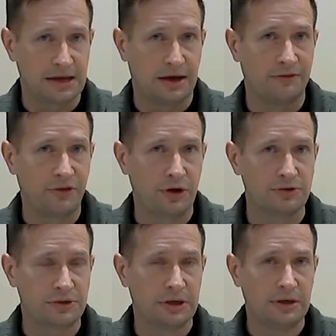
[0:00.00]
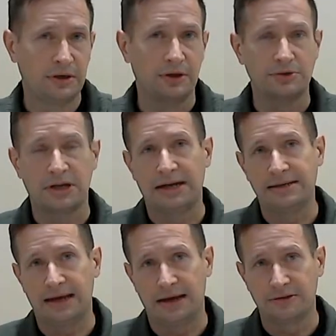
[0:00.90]
of those close
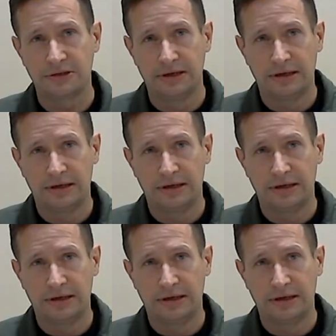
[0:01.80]
contacts